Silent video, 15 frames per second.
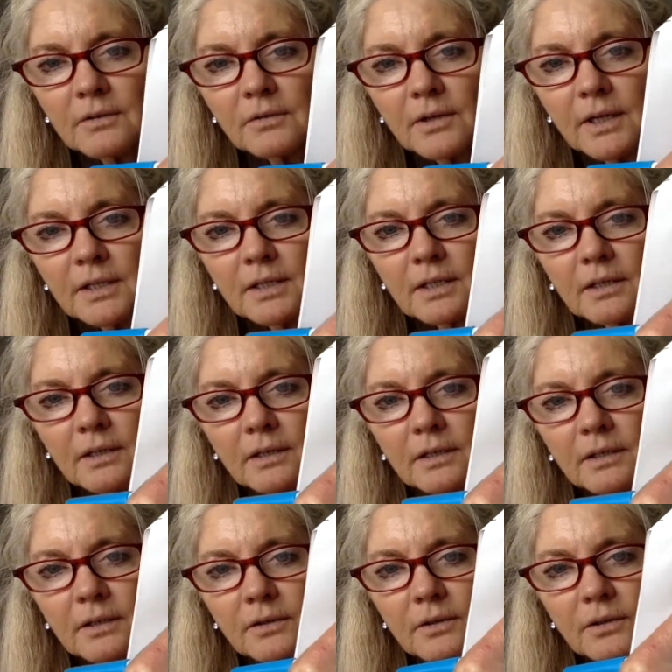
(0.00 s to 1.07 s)
Right there.
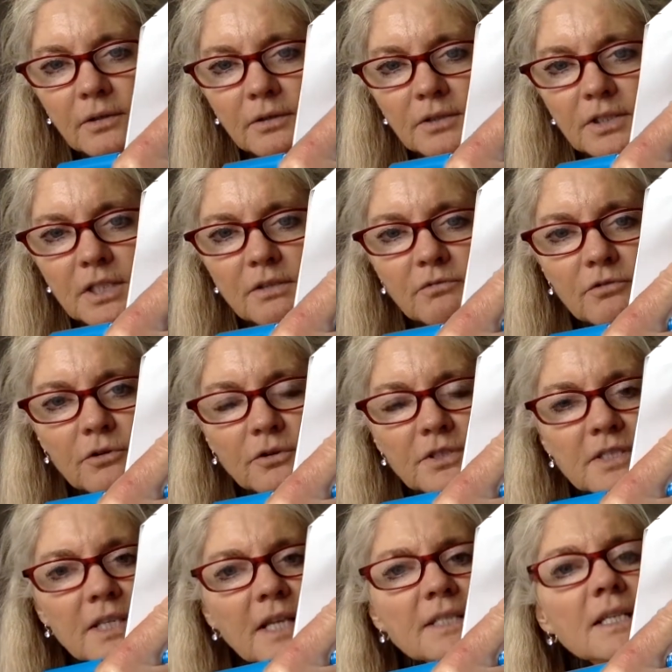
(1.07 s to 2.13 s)

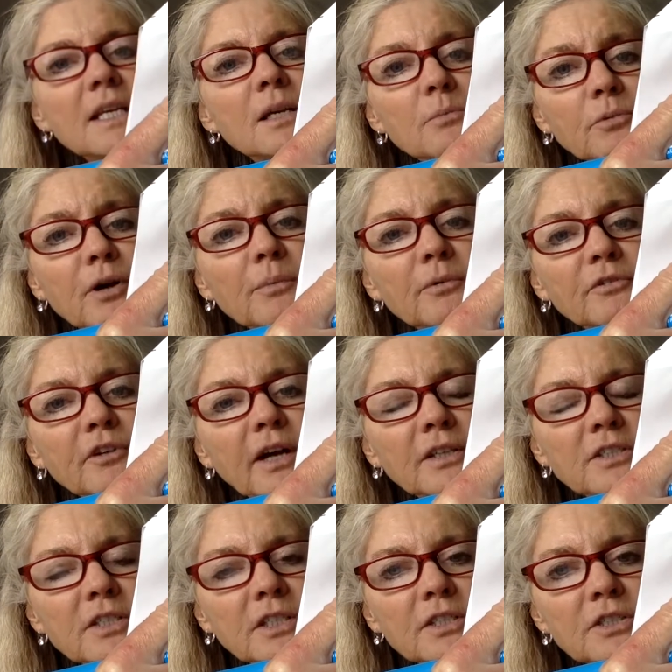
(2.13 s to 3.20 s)
13/4. That's an improper
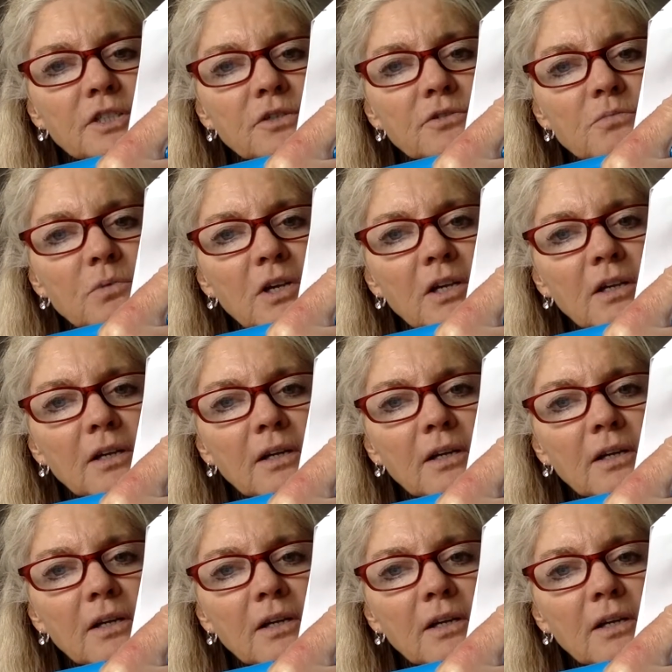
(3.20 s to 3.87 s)
fraction, excuse me.